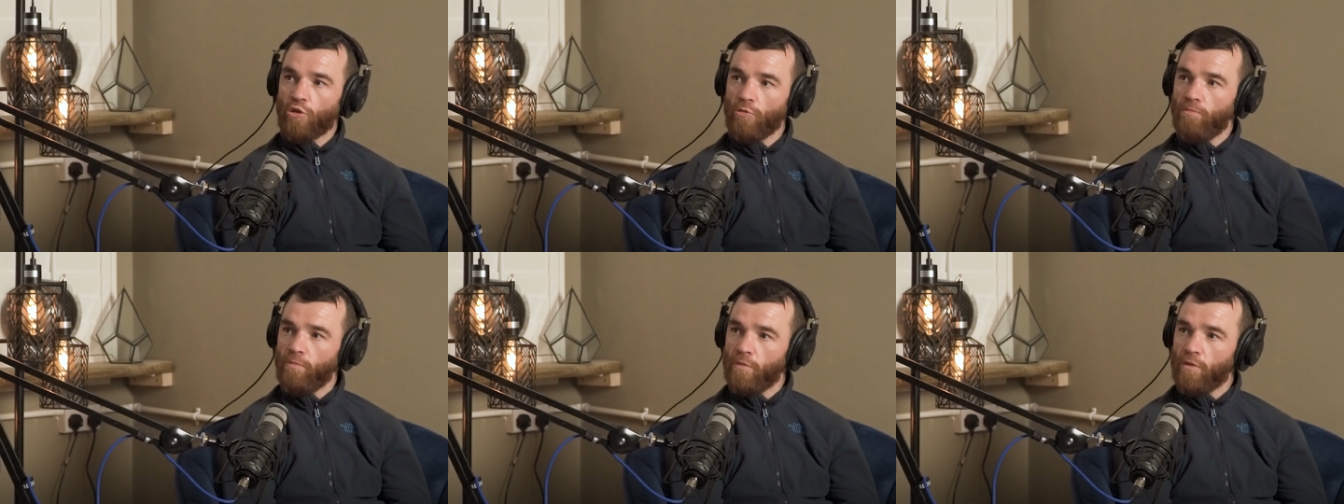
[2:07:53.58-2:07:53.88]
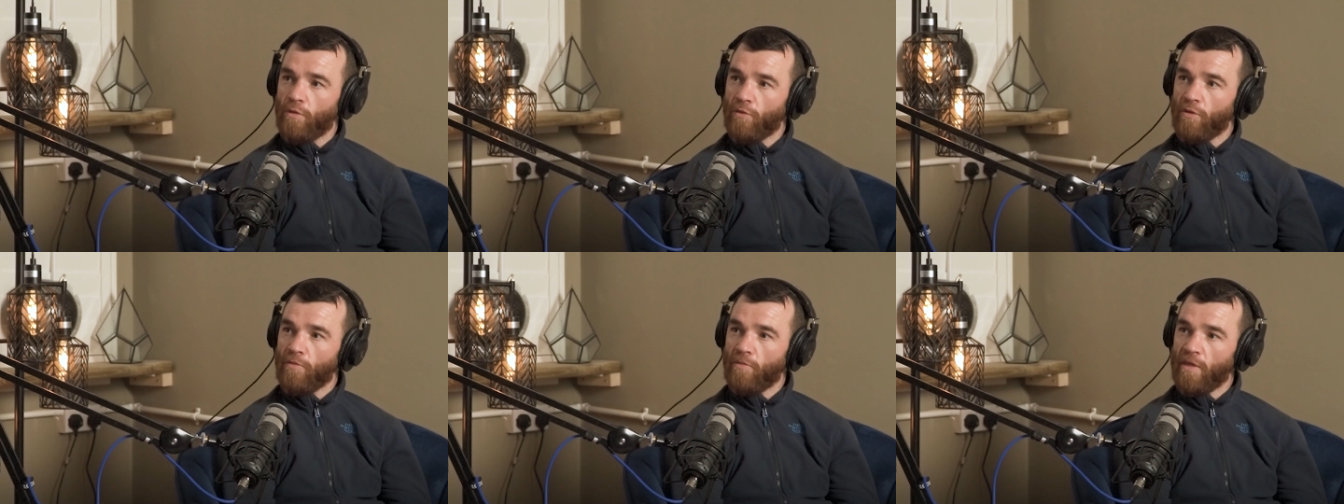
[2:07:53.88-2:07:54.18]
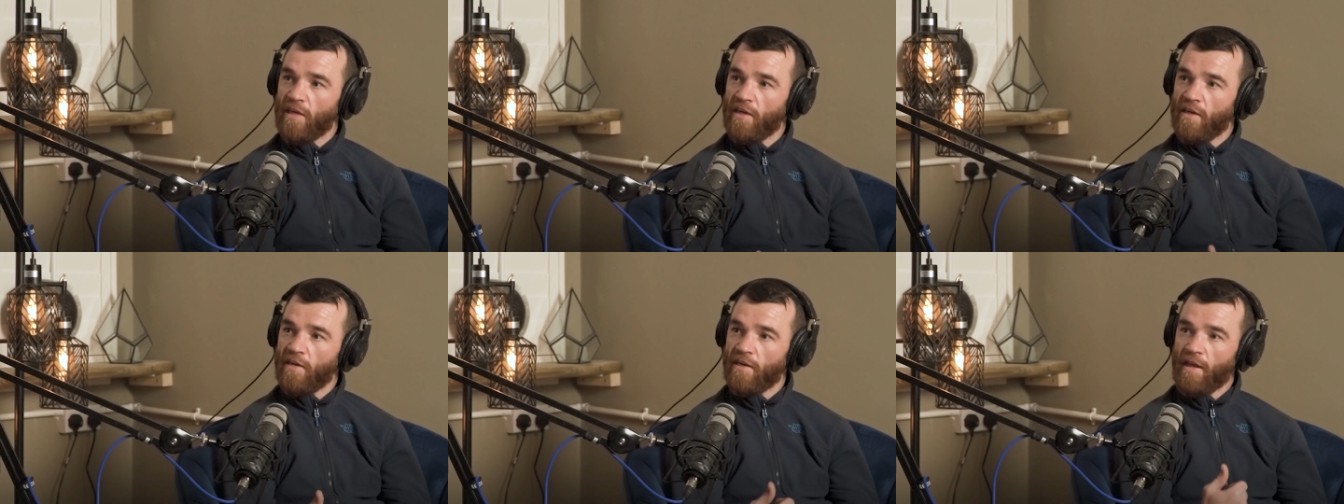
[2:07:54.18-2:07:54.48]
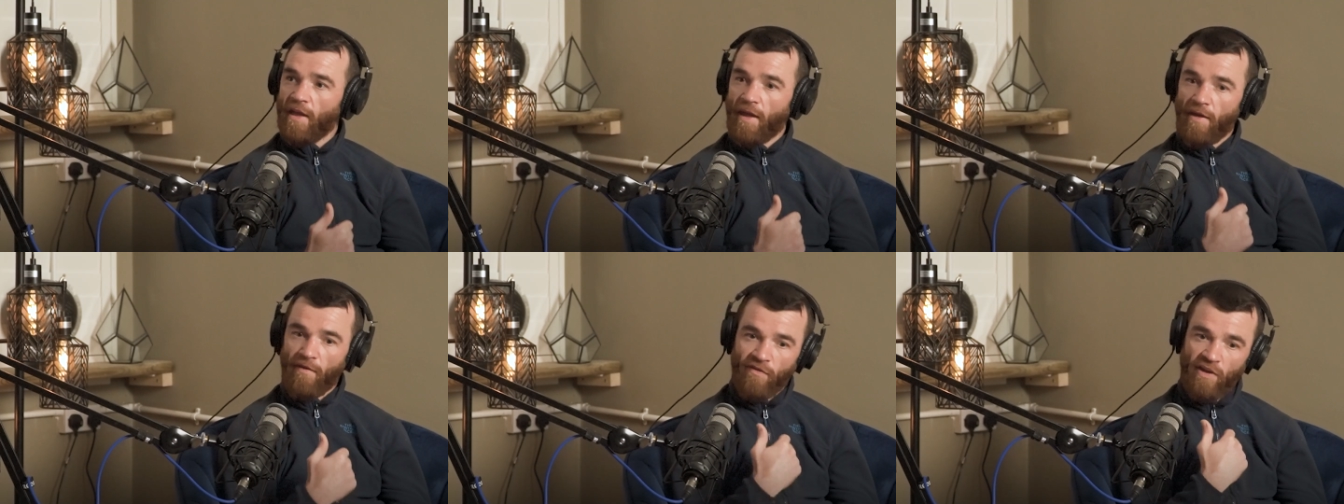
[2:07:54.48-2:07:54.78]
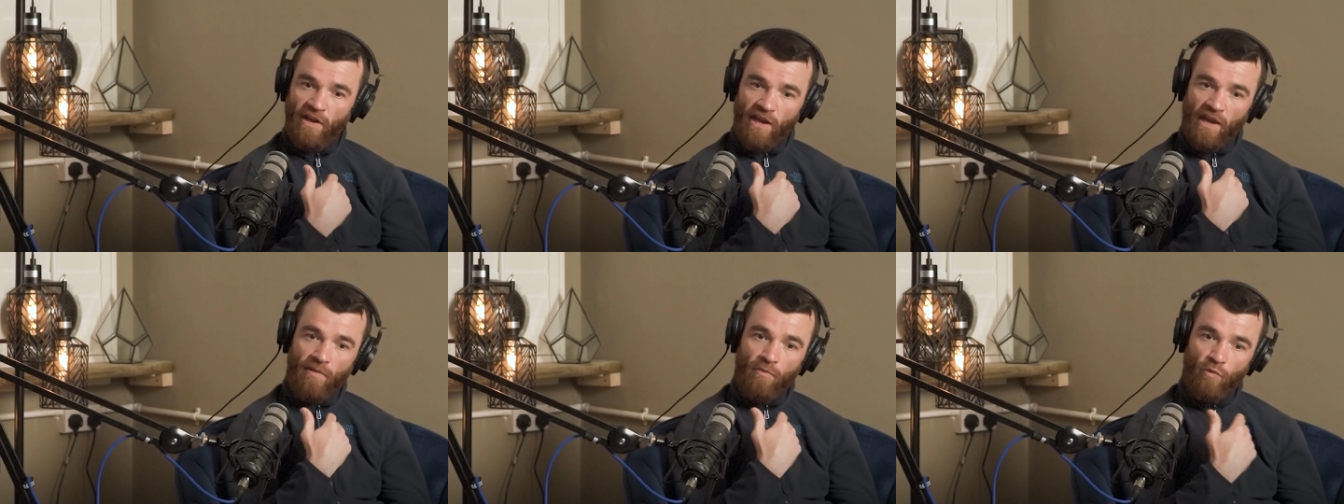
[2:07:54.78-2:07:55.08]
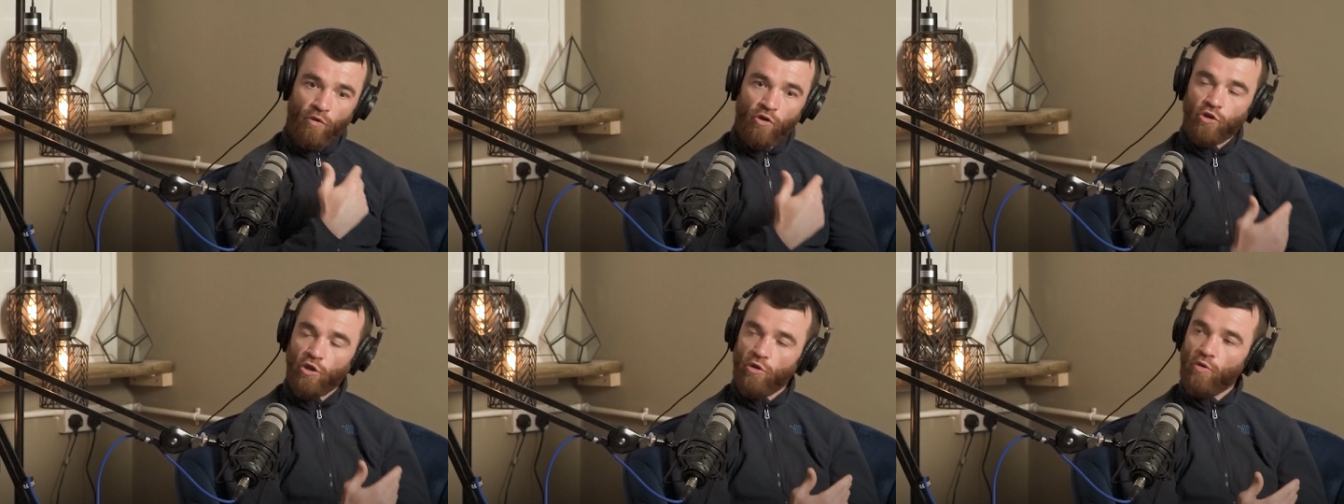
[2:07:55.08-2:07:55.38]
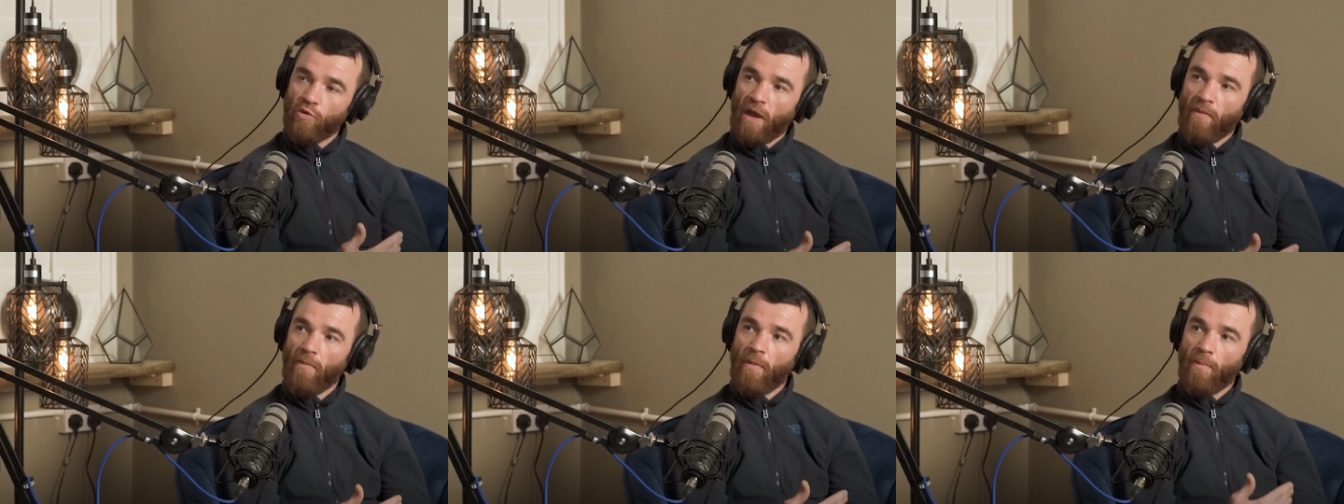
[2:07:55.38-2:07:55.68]
them. You know what I mean? And I feel like I'm going to do
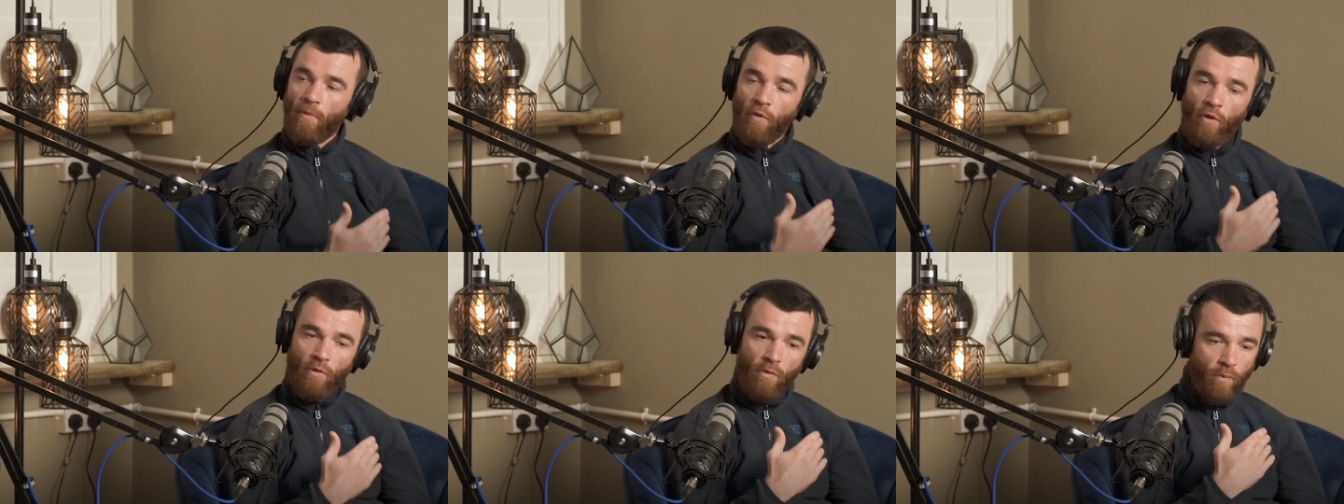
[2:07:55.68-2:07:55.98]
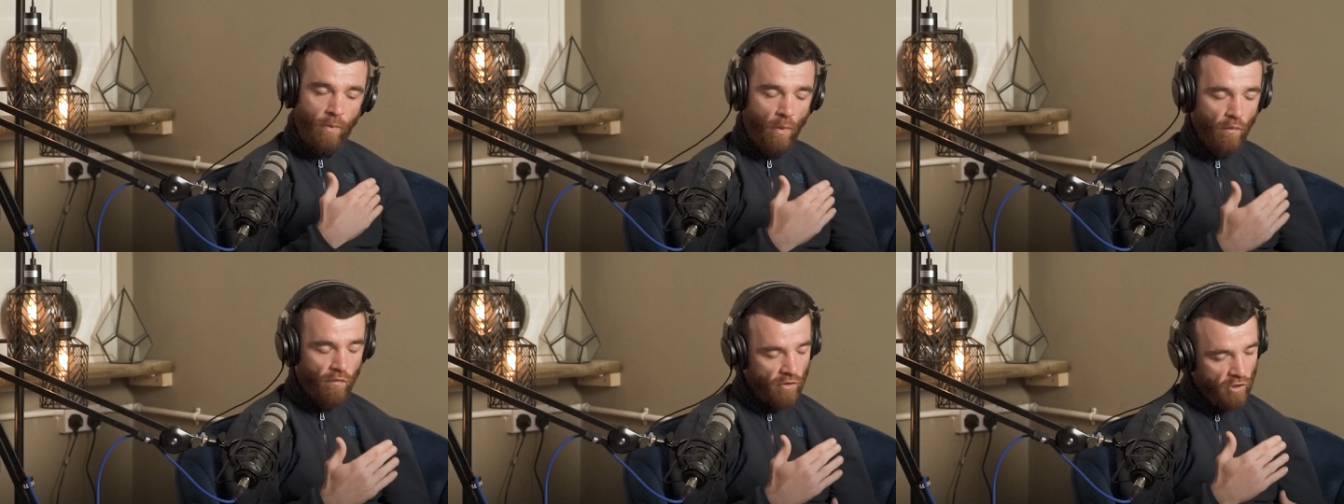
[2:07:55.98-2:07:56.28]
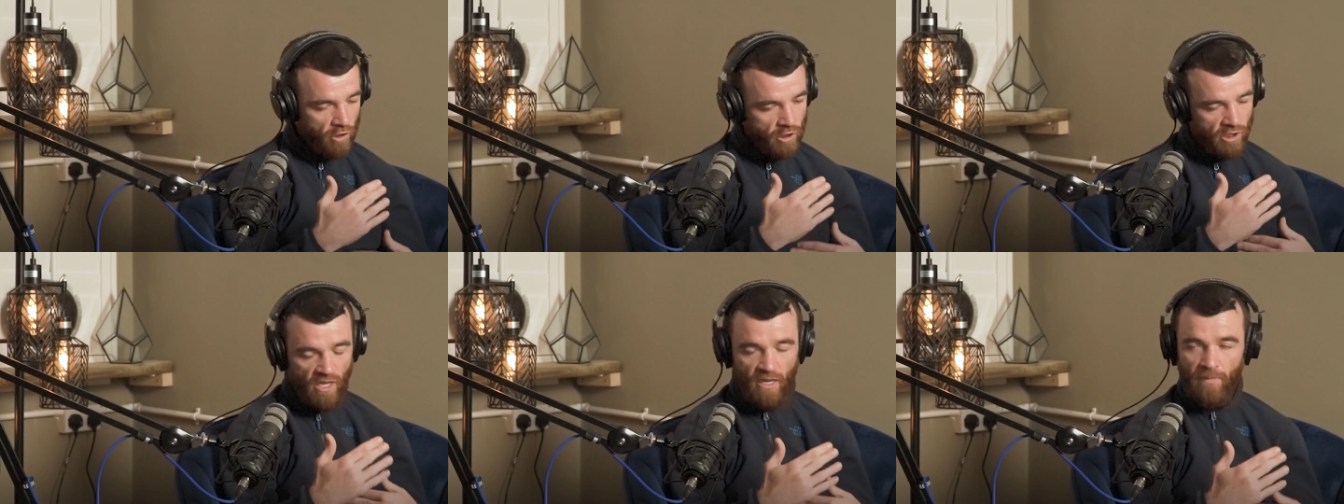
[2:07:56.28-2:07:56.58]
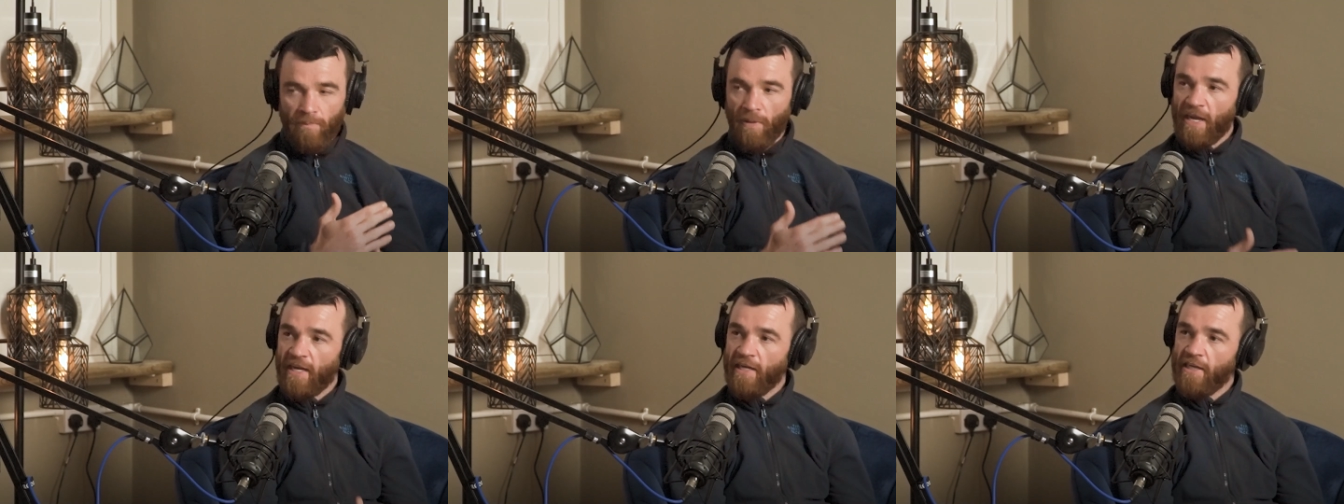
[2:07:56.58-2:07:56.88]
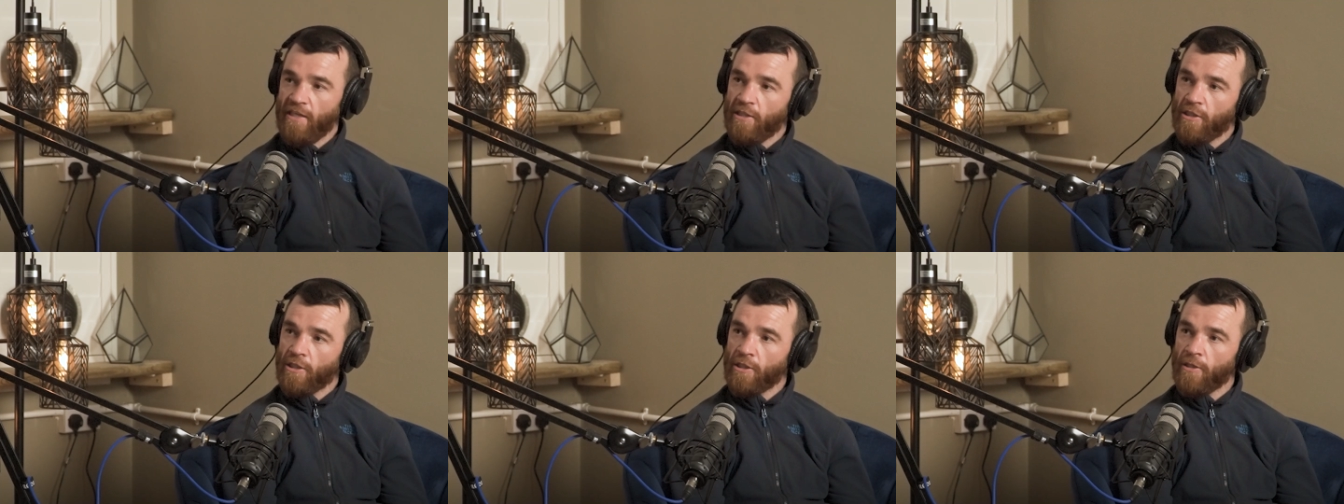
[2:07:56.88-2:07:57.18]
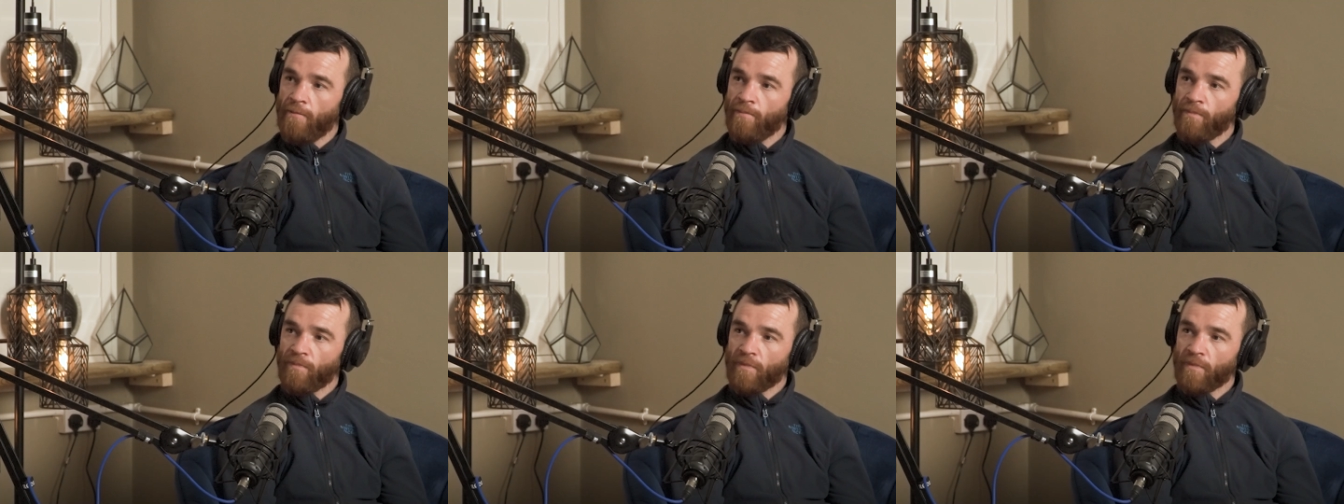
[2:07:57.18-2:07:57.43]
that. We're both on the same page.